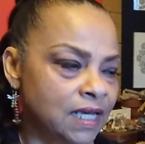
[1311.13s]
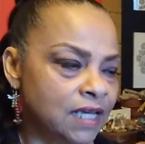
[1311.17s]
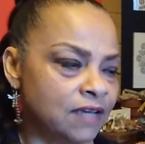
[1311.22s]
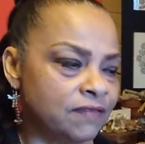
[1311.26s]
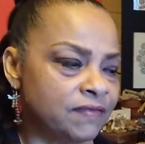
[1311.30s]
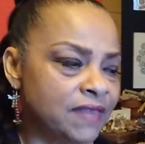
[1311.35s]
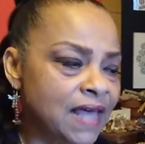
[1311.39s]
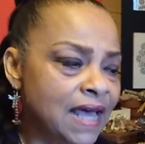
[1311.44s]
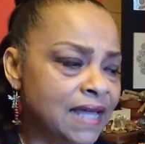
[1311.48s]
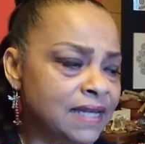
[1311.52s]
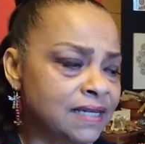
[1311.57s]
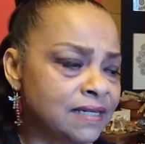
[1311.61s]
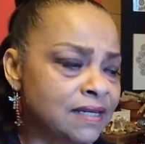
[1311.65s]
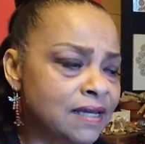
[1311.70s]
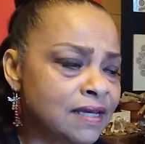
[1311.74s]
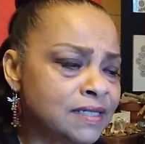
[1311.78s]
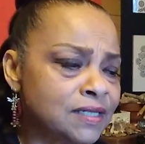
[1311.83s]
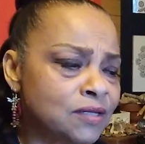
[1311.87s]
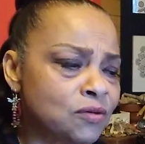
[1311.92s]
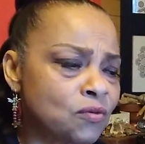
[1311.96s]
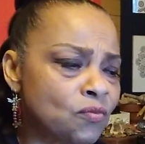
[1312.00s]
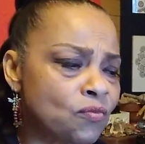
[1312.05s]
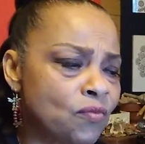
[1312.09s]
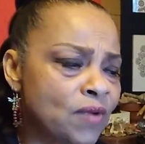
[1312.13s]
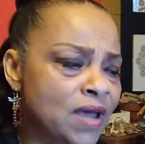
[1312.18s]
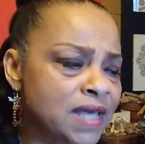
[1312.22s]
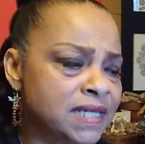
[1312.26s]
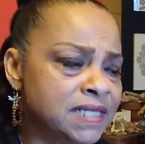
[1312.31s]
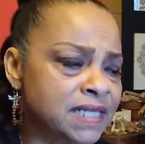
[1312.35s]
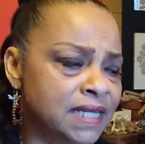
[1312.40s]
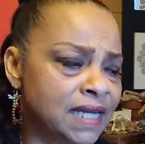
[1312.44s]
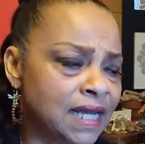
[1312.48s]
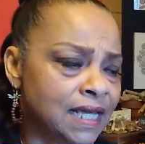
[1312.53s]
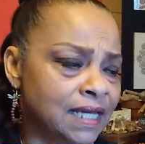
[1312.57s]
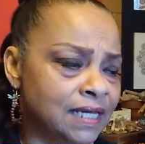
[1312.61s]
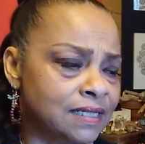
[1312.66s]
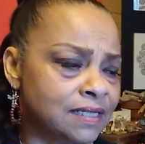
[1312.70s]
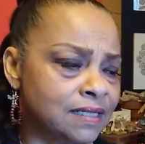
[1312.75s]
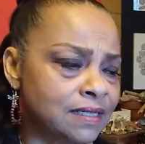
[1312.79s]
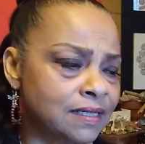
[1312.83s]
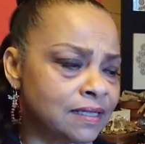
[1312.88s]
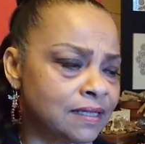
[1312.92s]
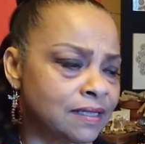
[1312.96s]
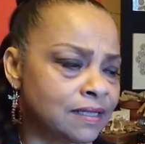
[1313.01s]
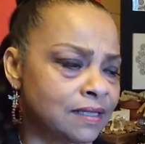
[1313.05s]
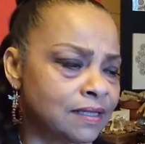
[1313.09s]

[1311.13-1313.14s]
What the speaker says: If that doesn't resonate,